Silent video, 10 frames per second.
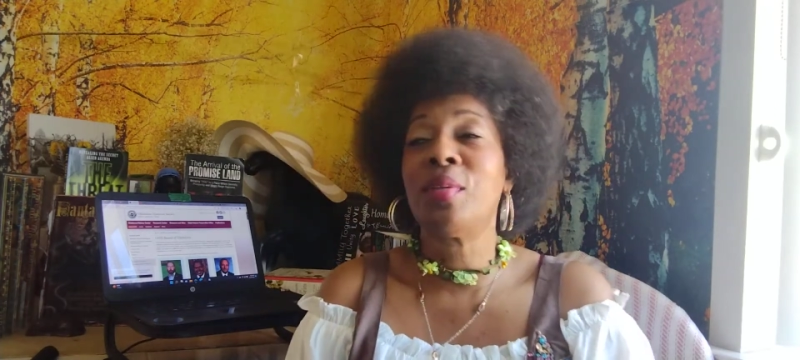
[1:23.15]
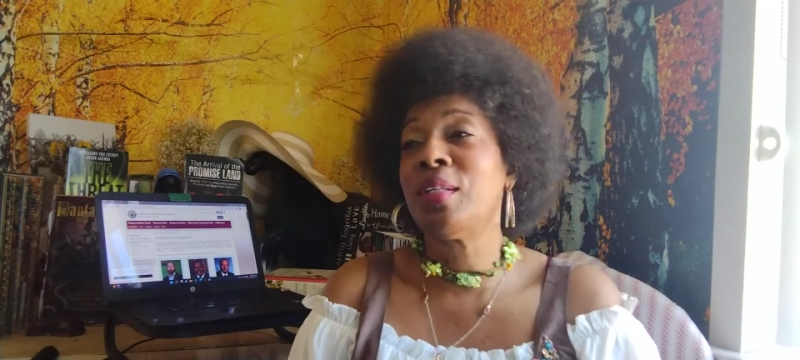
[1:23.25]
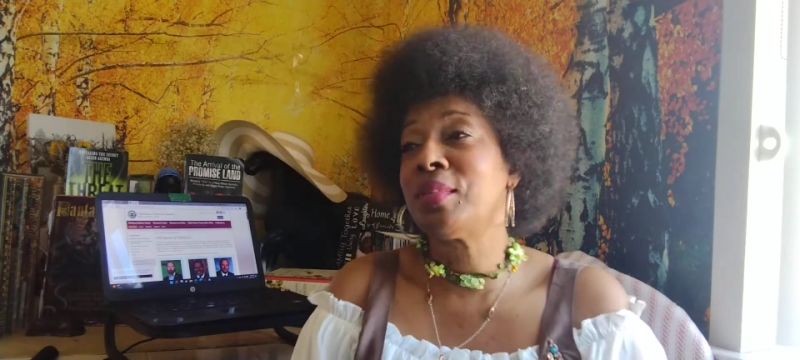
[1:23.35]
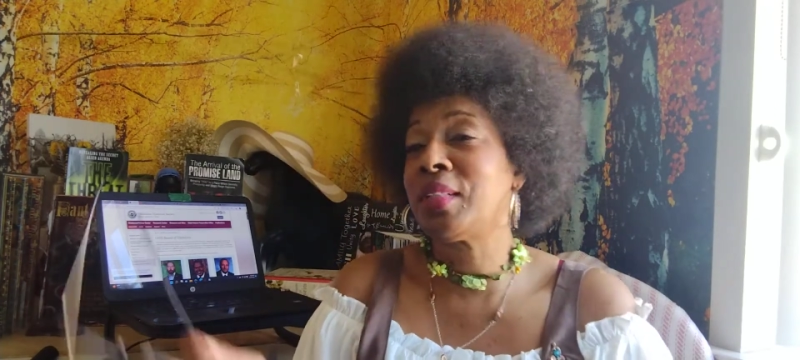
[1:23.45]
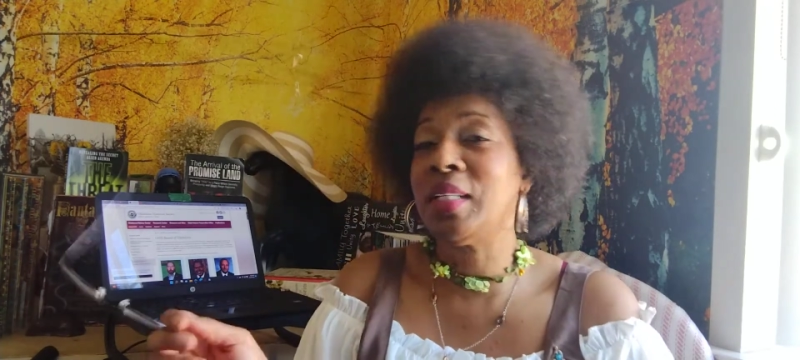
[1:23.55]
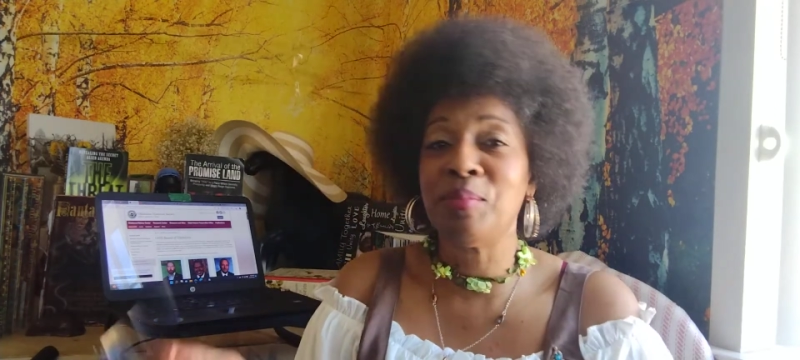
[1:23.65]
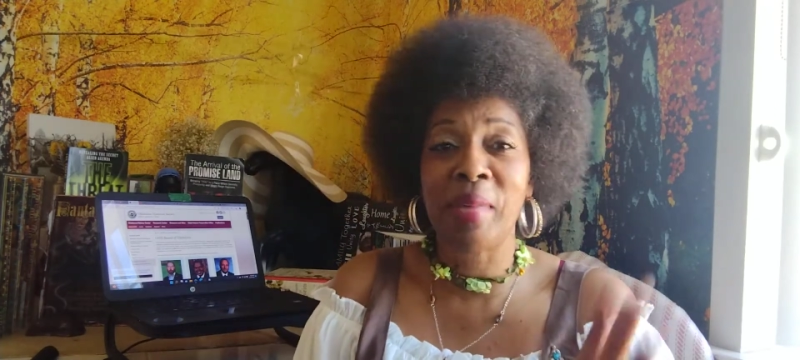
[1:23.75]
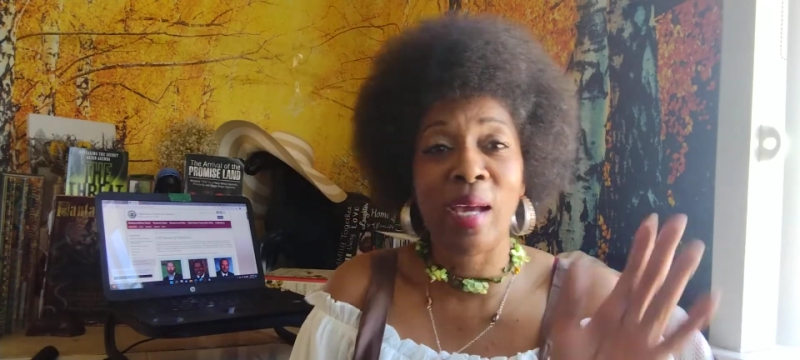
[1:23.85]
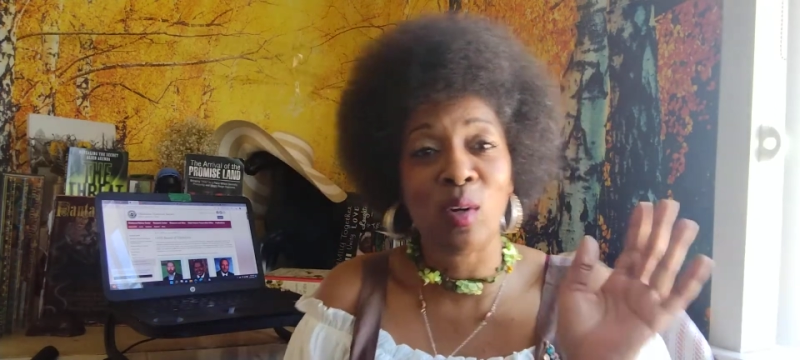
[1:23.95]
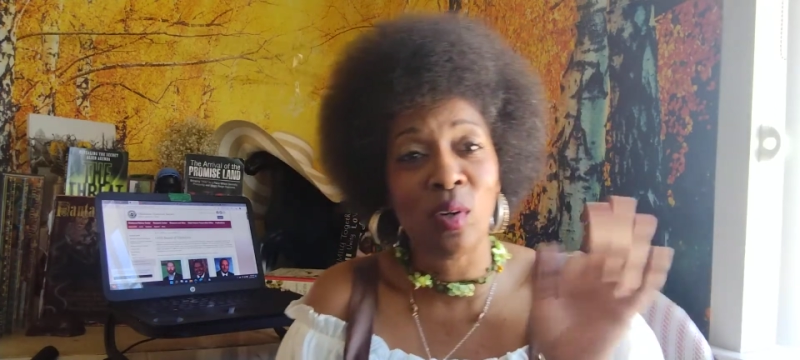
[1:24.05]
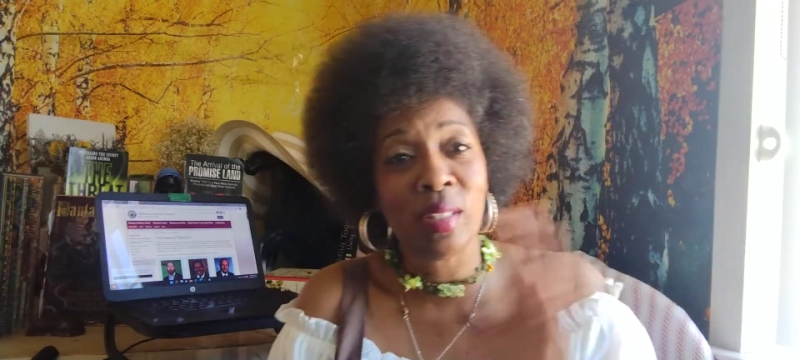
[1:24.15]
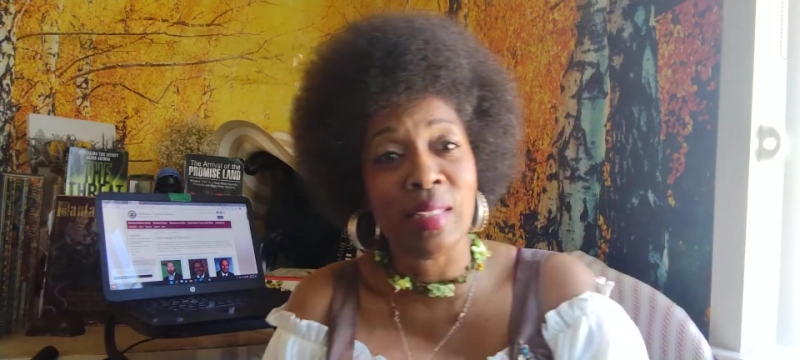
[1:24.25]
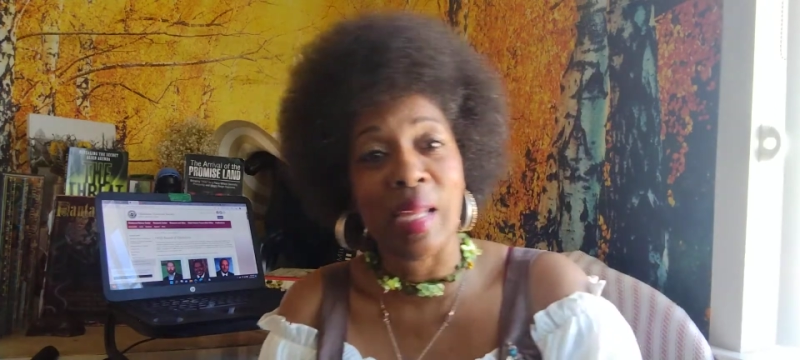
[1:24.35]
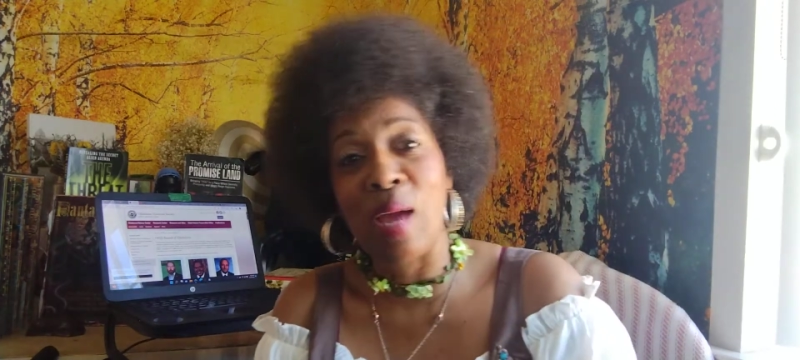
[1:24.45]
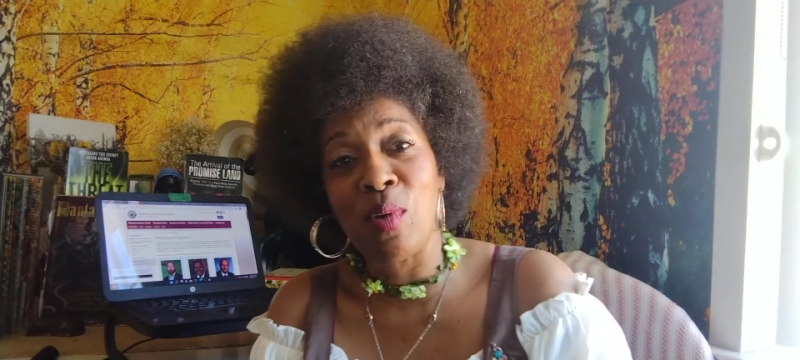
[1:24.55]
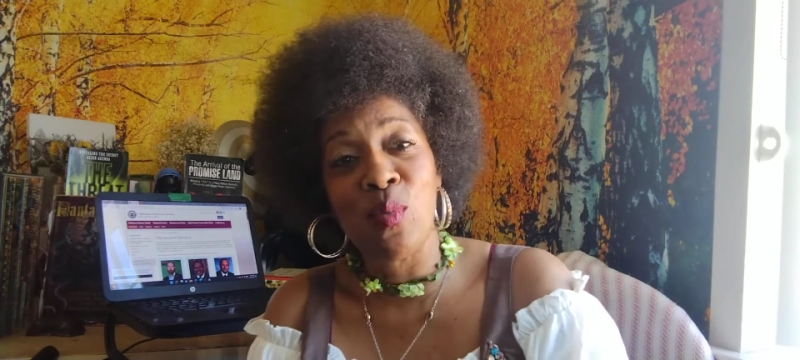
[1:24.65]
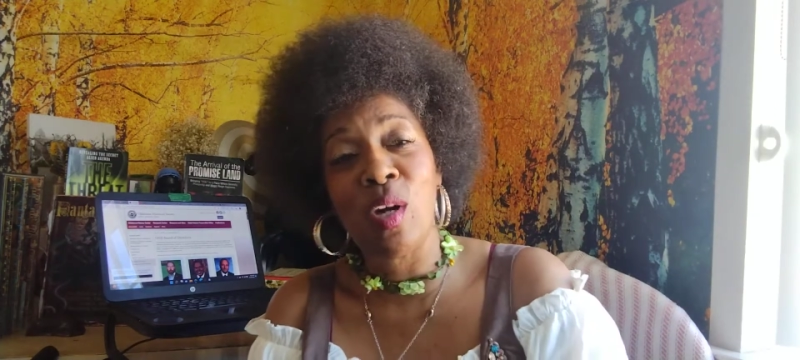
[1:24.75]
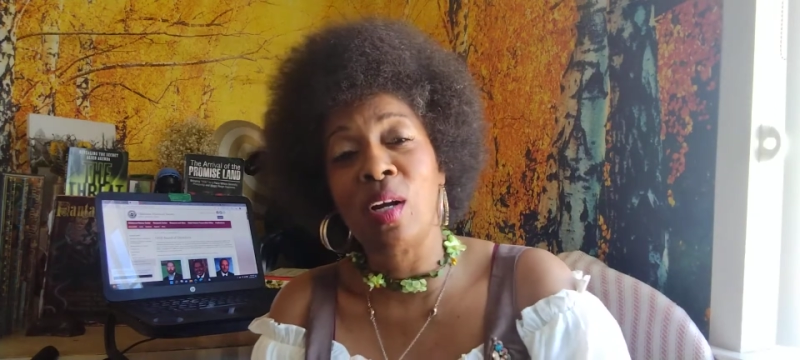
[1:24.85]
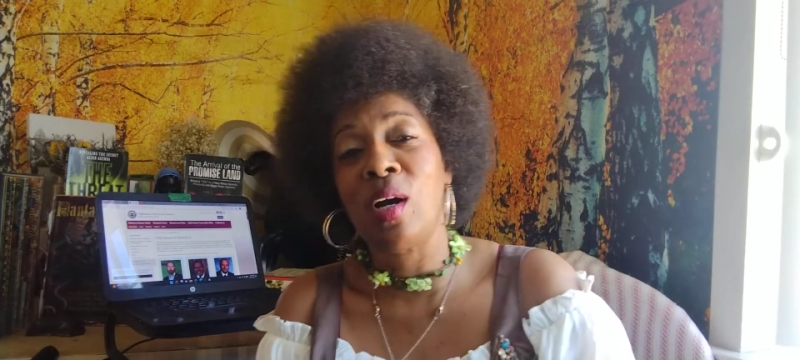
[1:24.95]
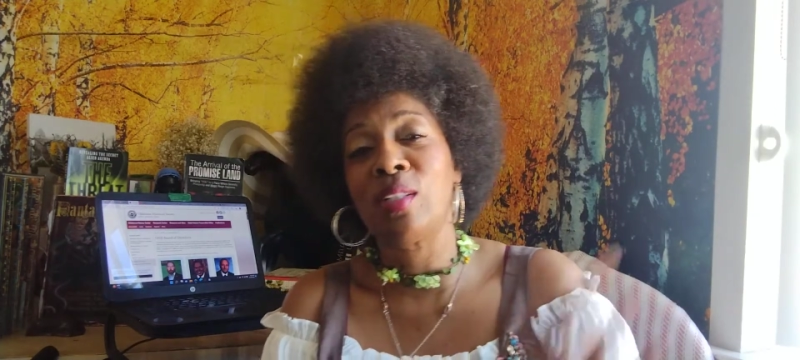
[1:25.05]
they're cut back on the
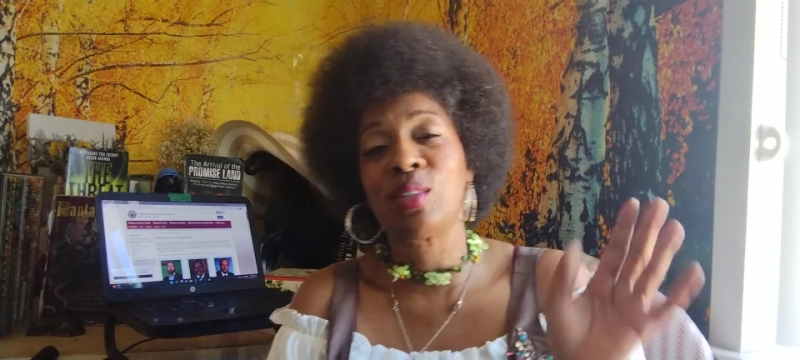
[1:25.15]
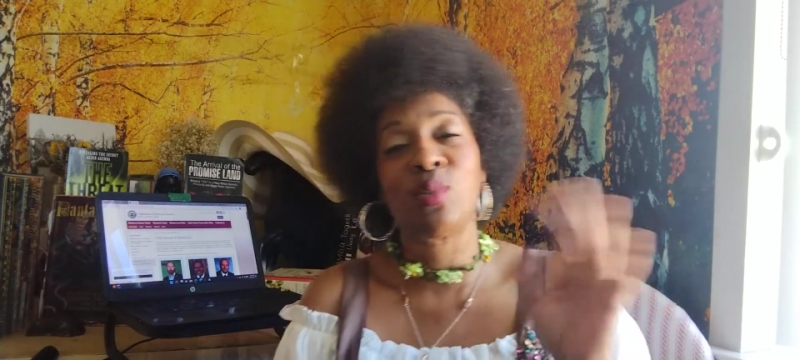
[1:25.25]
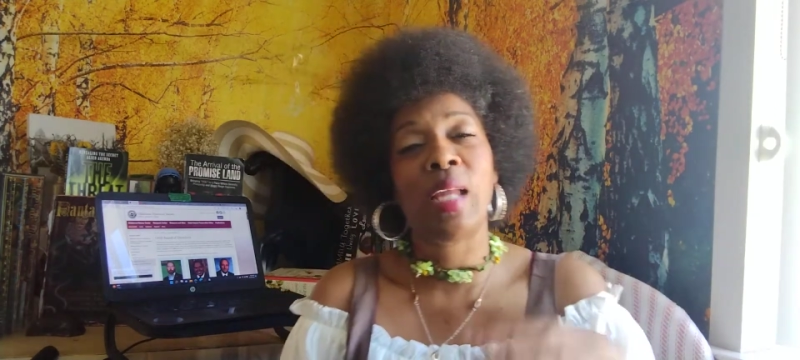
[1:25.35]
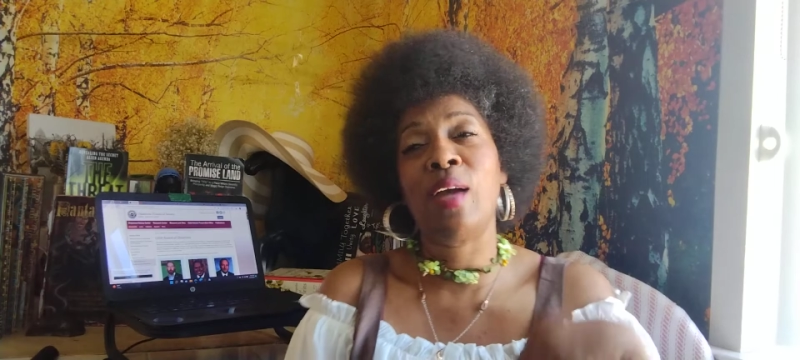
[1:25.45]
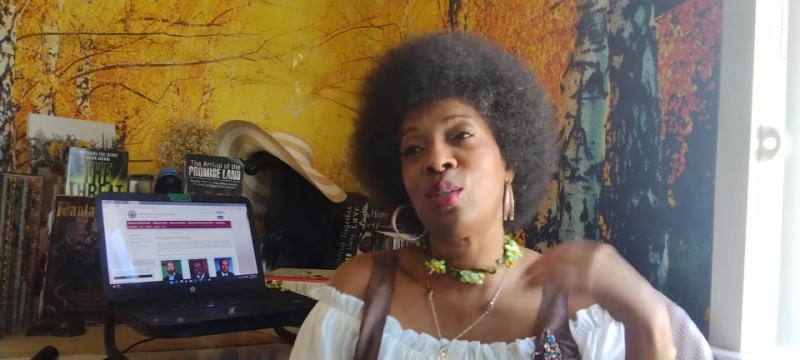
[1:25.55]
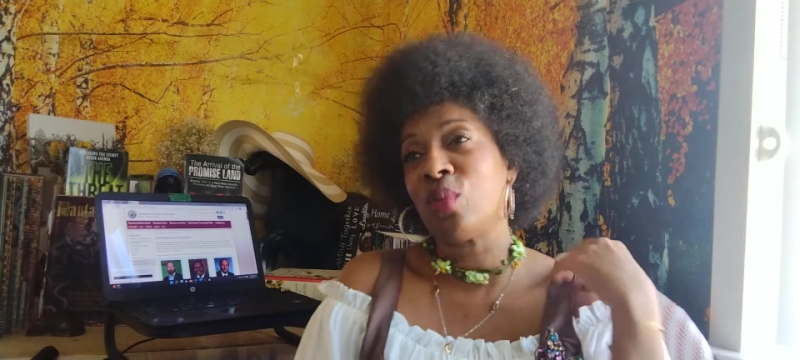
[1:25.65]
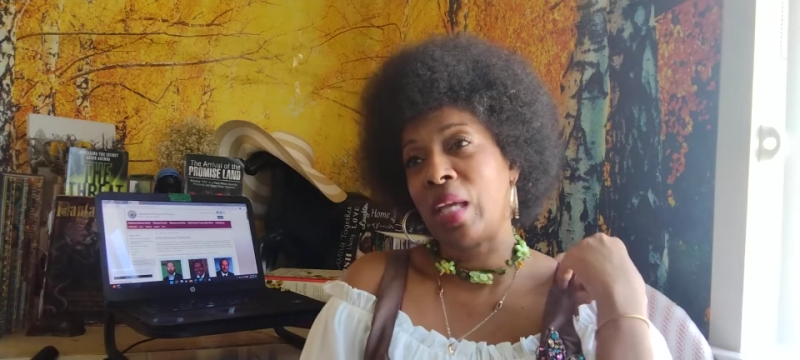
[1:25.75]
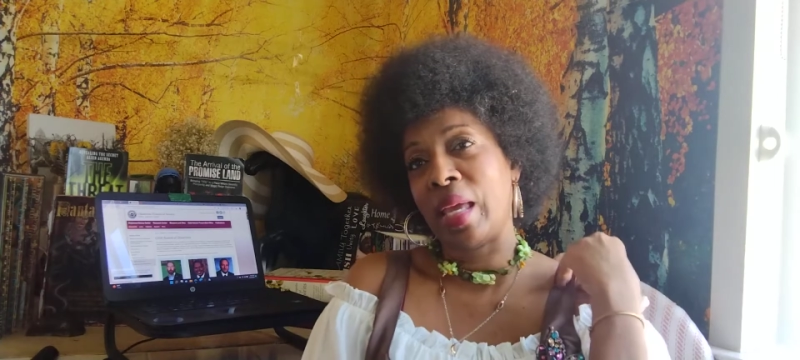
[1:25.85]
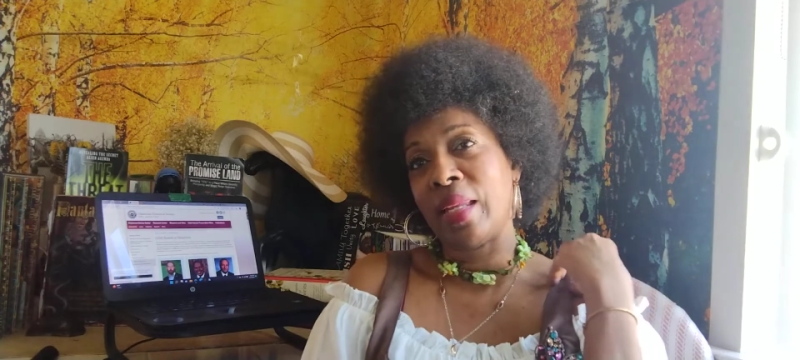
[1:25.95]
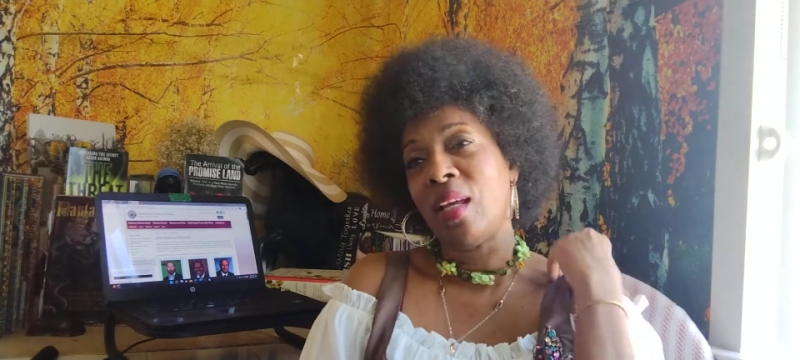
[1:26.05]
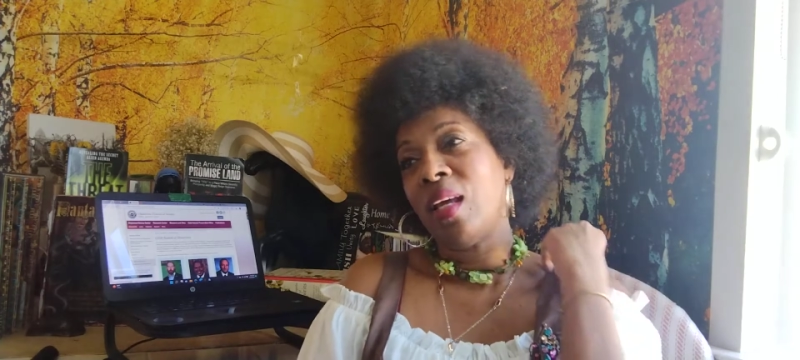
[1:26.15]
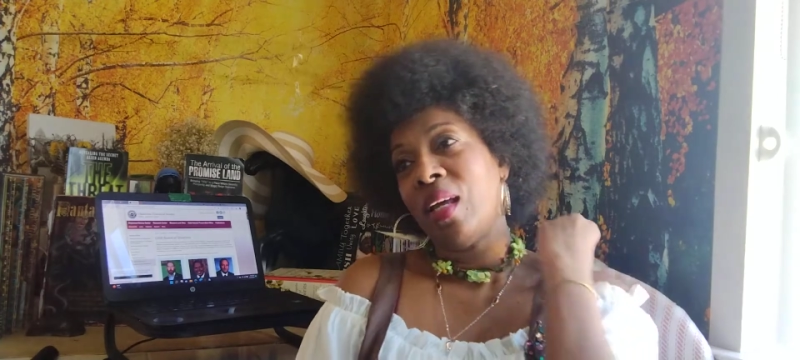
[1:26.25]
911 call, so now you can't